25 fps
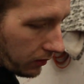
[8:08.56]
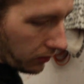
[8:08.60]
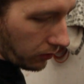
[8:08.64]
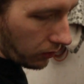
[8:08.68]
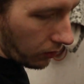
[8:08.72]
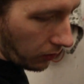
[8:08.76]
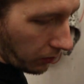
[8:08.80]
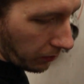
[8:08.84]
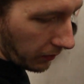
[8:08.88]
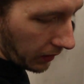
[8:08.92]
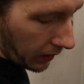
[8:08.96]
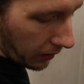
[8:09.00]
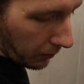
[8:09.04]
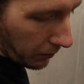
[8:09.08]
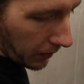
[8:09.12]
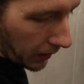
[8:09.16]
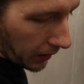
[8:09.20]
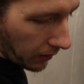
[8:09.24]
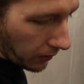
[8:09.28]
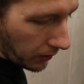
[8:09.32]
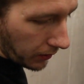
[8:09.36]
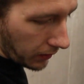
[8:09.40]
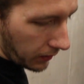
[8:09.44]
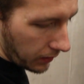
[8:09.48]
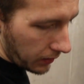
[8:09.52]
took me
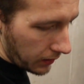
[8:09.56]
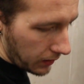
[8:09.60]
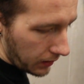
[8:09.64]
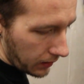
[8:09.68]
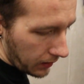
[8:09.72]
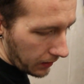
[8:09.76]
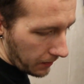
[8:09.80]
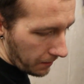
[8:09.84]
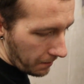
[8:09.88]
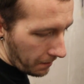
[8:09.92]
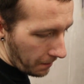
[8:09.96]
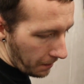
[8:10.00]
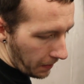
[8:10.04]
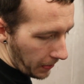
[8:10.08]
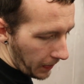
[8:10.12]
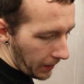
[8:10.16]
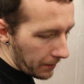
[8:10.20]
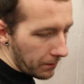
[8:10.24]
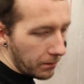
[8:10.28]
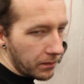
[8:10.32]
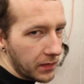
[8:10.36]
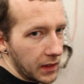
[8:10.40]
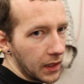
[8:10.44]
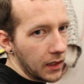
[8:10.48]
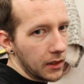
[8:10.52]
about
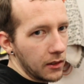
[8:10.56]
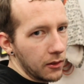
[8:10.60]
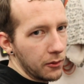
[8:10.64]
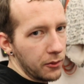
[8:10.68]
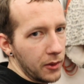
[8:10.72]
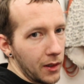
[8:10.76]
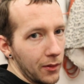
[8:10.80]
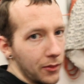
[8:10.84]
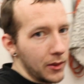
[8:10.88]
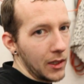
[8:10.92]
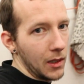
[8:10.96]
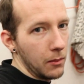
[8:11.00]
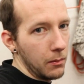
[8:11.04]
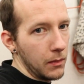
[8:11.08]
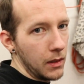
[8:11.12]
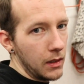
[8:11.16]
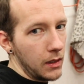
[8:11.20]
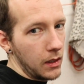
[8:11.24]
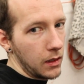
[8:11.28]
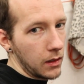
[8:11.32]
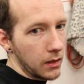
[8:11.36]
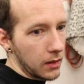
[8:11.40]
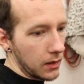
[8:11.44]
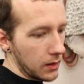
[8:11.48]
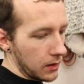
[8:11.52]
10 to 15
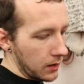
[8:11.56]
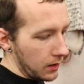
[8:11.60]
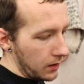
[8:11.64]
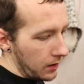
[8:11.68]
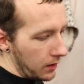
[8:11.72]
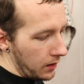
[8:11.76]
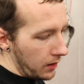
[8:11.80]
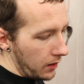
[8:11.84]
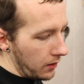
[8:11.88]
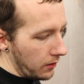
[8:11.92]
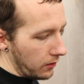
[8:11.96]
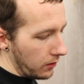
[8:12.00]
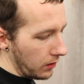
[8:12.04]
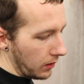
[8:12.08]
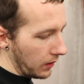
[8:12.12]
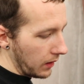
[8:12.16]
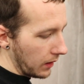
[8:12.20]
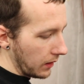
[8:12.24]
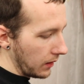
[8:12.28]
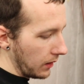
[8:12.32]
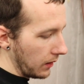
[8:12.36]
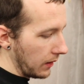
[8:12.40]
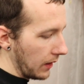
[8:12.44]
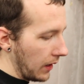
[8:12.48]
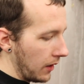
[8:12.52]
minutes to
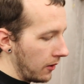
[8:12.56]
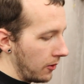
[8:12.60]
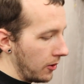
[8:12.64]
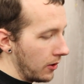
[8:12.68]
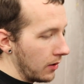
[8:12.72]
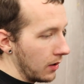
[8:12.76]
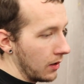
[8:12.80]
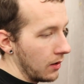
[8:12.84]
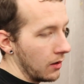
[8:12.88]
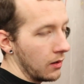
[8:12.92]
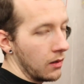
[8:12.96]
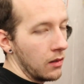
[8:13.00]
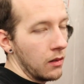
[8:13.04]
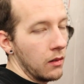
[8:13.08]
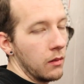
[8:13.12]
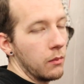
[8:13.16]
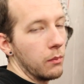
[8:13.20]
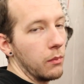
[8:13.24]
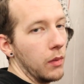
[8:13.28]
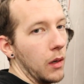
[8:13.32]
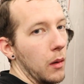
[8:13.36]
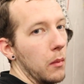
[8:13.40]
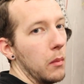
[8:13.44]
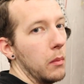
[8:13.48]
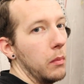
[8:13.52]
get it out.
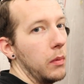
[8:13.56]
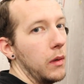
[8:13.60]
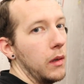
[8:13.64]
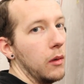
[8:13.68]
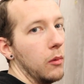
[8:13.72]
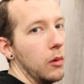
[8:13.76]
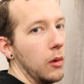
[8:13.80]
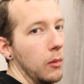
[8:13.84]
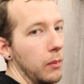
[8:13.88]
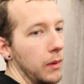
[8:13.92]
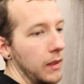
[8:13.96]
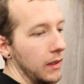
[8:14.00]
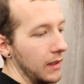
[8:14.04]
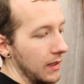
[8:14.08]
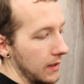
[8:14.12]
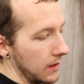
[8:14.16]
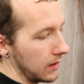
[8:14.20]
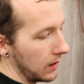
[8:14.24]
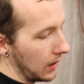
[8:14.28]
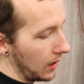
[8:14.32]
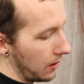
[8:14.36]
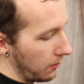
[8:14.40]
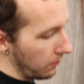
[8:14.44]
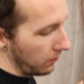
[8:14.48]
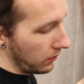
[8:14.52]
Probably will be the
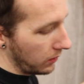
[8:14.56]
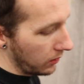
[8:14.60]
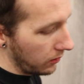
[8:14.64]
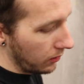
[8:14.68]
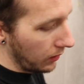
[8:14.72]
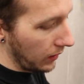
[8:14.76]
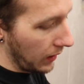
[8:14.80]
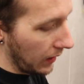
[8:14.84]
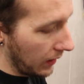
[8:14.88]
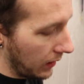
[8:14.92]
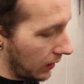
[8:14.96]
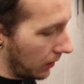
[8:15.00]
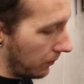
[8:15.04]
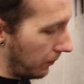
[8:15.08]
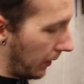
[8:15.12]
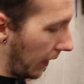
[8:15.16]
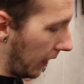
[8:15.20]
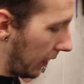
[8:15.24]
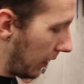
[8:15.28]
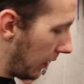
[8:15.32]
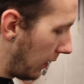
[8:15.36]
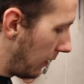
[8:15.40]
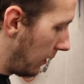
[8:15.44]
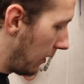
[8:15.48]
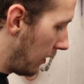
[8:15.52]
same to get it
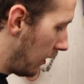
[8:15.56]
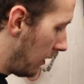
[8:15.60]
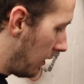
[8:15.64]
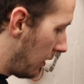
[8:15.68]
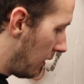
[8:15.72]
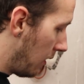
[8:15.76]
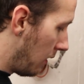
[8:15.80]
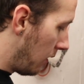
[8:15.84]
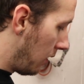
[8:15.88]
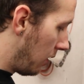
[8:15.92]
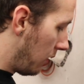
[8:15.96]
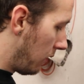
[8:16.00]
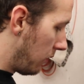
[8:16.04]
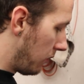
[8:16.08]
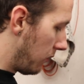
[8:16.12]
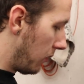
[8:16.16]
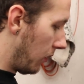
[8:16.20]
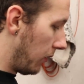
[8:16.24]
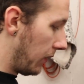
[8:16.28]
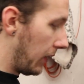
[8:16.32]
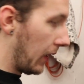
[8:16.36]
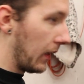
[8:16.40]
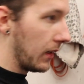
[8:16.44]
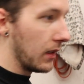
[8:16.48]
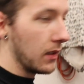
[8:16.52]
back in,
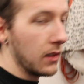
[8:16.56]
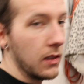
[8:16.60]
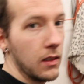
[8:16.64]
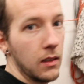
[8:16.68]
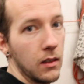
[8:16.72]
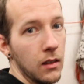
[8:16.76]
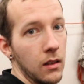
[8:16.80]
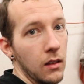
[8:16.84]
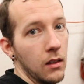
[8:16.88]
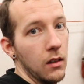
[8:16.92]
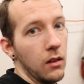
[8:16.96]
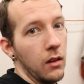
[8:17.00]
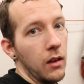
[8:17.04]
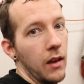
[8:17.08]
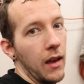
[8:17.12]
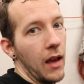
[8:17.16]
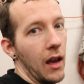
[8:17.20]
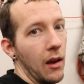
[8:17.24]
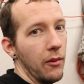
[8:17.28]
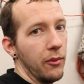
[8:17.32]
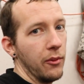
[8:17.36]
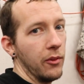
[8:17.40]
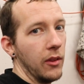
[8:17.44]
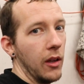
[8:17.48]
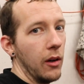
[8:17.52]
so that's
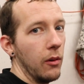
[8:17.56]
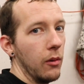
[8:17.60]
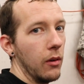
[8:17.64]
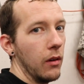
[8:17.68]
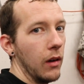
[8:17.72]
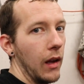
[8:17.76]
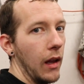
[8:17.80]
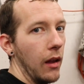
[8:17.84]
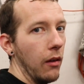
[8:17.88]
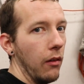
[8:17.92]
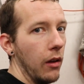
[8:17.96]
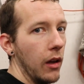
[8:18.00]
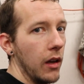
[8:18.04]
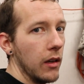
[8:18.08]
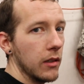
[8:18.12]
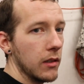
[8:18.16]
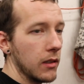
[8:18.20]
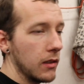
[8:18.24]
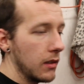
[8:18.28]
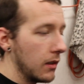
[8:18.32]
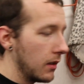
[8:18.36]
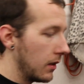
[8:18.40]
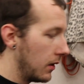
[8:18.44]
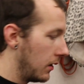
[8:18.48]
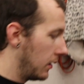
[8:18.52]
half an hour I
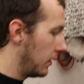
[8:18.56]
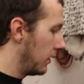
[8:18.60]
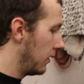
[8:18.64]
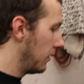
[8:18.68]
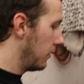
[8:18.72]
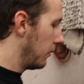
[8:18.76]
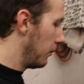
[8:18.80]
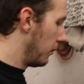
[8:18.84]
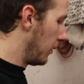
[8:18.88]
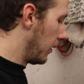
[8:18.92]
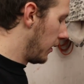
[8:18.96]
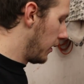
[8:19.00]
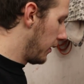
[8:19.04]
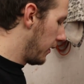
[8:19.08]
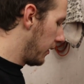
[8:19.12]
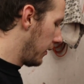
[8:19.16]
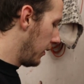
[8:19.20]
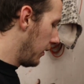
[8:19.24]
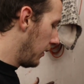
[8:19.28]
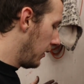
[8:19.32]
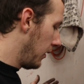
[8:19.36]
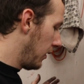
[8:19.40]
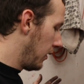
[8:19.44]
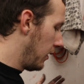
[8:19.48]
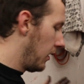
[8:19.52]
lost, but
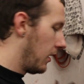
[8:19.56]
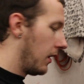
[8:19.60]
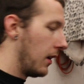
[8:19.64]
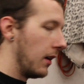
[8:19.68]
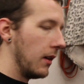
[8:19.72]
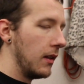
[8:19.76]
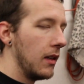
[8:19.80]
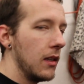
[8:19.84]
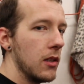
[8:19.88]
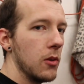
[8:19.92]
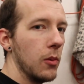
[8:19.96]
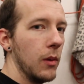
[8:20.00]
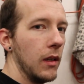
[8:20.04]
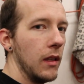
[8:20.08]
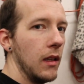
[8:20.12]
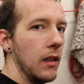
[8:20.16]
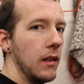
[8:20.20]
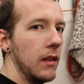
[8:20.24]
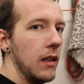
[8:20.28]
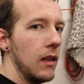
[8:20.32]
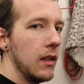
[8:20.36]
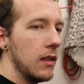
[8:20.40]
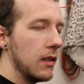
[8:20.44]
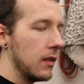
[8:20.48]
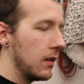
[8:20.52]
it is what
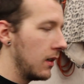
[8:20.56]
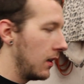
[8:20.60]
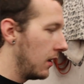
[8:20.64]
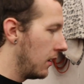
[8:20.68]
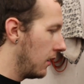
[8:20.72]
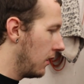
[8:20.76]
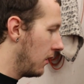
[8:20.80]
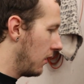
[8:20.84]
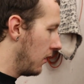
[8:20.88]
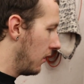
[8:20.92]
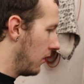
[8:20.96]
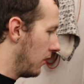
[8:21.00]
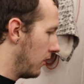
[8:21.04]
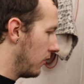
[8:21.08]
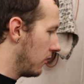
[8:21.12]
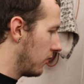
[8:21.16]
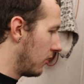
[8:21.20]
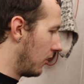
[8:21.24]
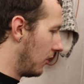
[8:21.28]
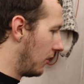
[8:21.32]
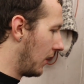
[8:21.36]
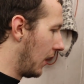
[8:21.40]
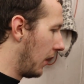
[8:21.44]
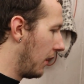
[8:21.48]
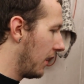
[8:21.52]
it is.
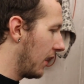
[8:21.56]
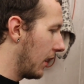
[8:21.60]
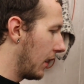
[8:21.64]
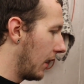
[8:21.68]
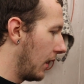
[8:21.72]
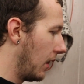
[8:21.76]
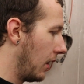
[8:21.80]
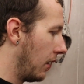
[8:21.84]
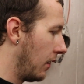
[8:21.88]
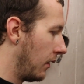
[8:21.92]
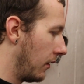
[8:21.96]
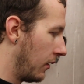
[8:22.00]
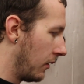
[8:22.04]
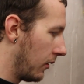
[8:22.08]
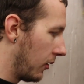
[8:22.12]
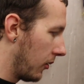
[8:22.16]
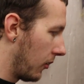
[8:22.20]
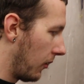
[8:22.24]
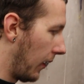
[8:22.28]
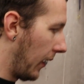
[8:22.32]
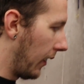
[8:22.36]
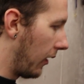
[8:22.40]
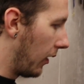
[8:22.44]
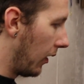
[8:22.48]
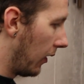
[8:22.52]
So now I can
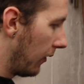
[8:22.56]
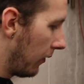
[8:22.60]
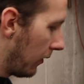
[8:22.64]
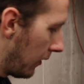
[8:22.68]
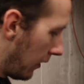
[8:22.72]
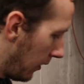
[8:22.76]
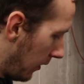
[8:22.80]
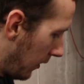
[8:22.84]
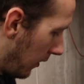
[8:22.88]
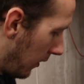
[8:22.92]
crack on